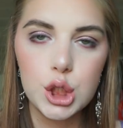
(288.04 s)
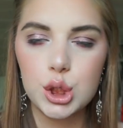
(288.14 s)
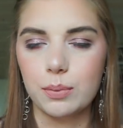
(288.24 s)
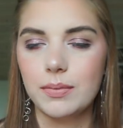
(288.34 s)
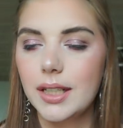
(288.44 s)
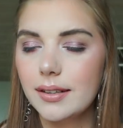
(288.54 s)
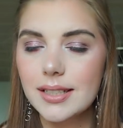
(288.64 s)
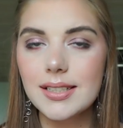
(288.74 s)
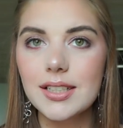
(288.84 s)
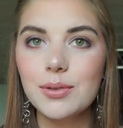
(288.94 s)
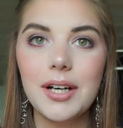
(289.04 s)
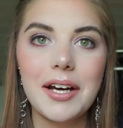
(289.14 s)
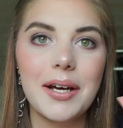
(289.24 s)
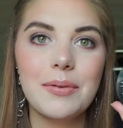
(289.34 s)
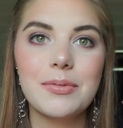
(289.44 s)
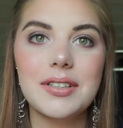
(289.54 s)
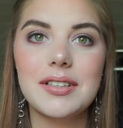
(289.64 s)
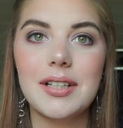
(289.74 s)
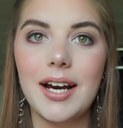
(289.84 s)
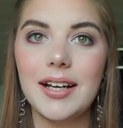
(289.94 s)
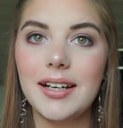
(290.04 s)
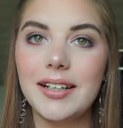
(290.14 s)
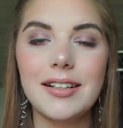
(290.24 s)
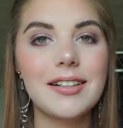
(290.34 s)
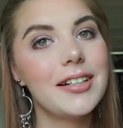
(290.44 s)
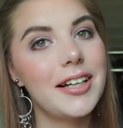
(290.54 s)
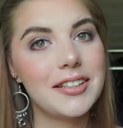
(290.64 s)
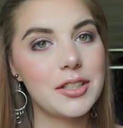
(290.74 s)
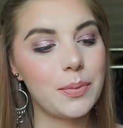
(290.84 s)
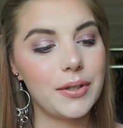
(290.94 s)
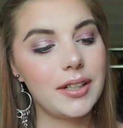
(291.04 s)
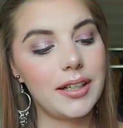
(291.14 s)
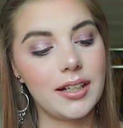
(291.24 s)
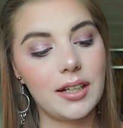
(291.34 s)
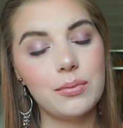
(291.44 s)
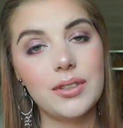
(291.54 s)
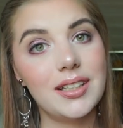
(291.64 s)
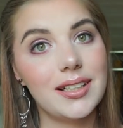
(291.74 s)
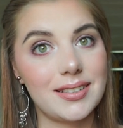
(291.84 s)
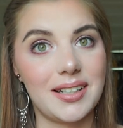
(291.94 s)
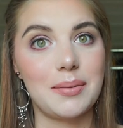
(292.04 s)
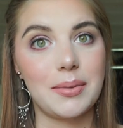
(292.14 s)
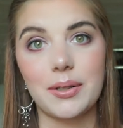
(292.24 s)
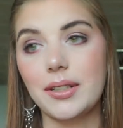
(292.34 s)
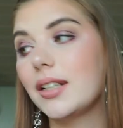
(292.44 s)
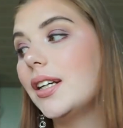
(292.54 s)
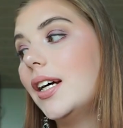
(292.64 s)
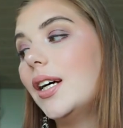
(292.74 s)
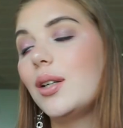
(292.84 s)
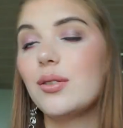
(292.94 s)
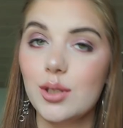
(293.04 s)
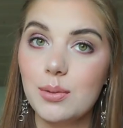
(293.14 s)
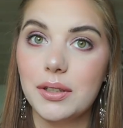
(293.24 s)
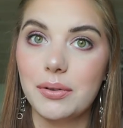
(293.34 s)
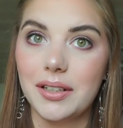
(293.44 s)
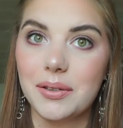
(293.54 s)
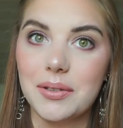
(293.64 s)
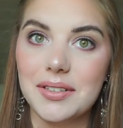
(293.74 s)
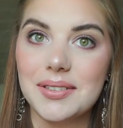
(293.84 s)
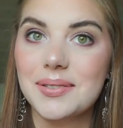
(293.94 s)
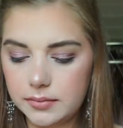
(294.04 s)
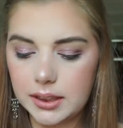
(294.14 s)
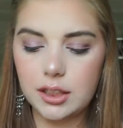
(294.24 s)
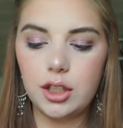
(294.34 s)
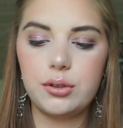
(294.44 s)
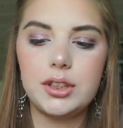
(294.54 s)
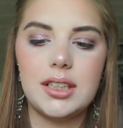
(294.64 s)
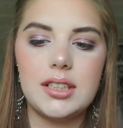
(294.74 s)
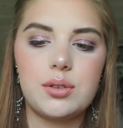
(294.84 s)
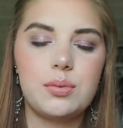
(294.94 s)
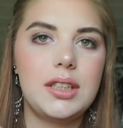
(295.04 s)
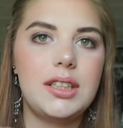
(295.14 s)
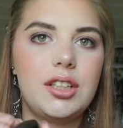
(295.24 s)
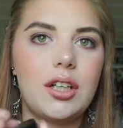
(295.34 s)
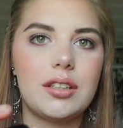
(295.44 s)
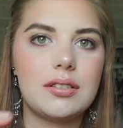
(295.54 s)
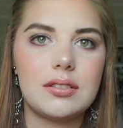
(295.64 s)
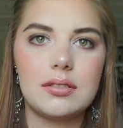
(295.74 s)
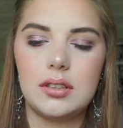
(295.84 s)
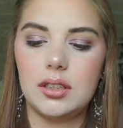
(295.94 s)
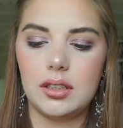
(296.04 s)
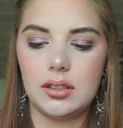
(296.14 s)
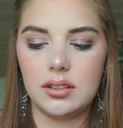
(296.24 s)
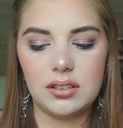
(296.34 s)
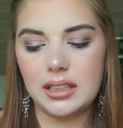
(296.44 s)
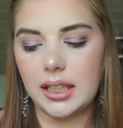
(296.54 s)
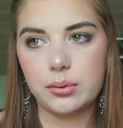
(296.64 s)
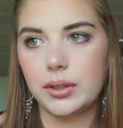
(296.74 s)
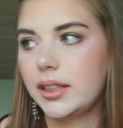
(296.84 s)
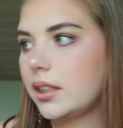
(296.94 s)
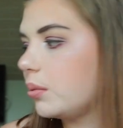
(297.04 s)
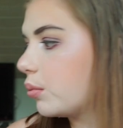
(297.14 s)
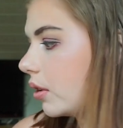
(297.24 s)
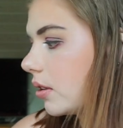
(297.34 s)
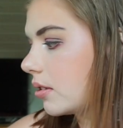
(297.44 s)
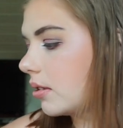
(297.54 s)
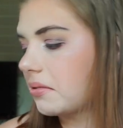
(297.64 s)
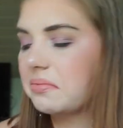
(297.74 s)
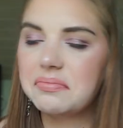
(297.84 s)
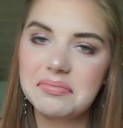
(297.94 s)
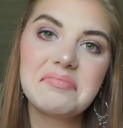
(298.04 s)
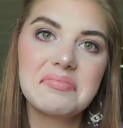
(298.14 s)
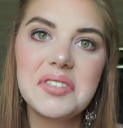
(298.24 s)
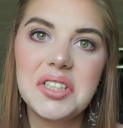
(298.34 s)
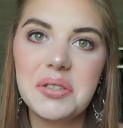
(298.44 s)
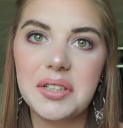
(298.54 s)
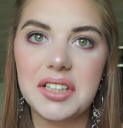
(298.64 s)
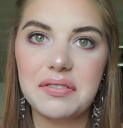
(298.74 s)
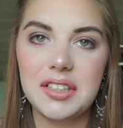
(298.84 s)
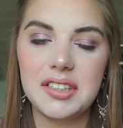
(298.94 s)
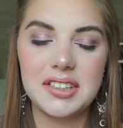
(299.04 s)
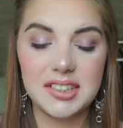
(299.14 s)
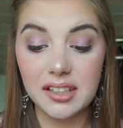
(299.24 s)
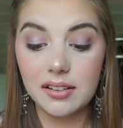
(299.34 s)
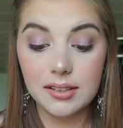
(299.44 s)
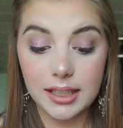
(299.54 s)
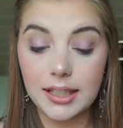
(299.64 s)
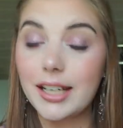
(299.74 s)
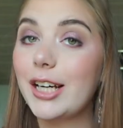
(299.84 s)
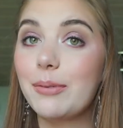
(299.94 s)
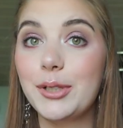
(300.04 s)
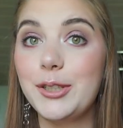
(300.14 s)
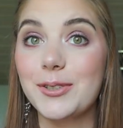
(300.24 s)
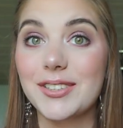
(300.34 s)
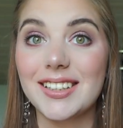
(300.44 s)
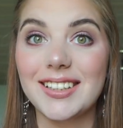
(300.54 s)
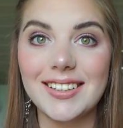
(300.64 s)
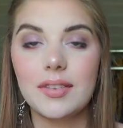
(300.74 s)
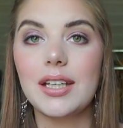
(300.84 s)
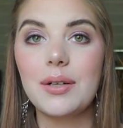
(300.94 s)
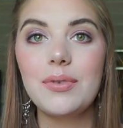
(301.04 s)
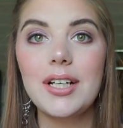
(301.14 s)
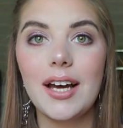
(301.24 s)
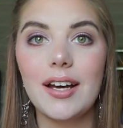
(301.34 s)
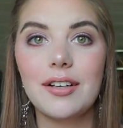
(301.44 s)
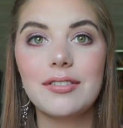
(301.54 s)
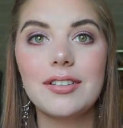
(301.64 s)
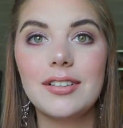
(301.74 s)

So this is where I am with the highlighter at this point and I'm really excited about it to be quite honest. The closure is really not uh, that great anymore so you can definitely tell that I have been using it. Then we have